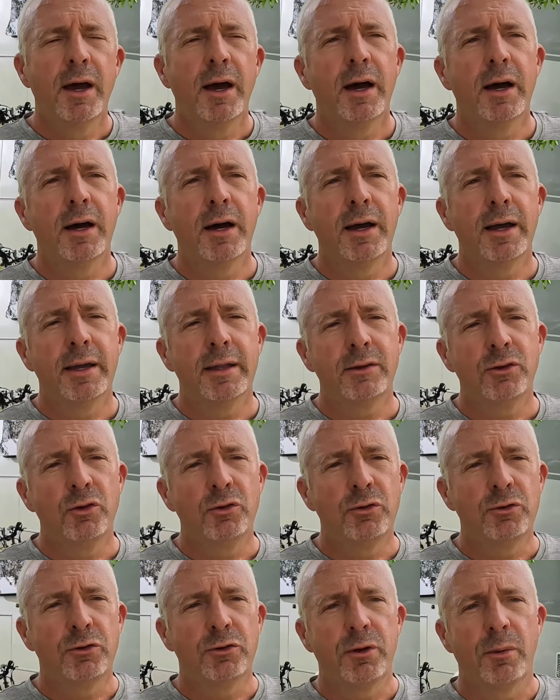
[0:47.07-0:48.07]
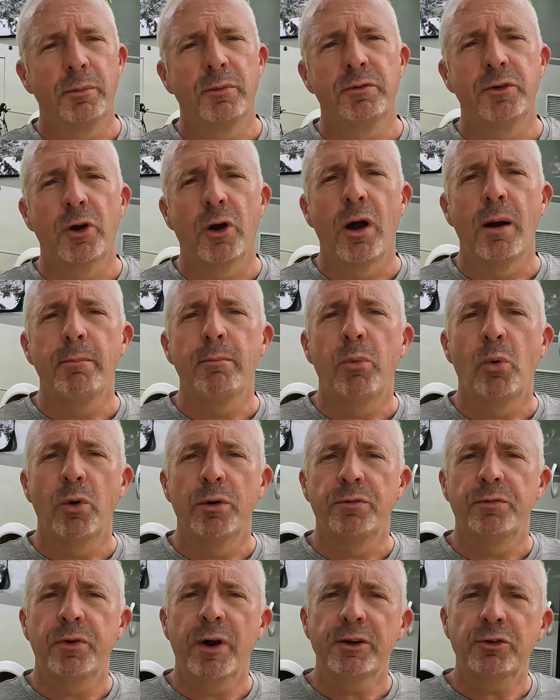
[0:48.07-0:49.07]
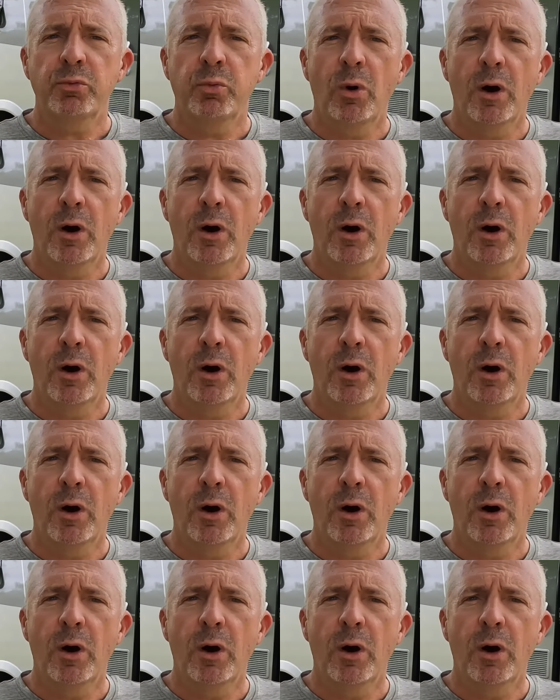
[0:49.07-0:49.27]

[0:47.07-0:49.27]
it uses some of your onboard fresh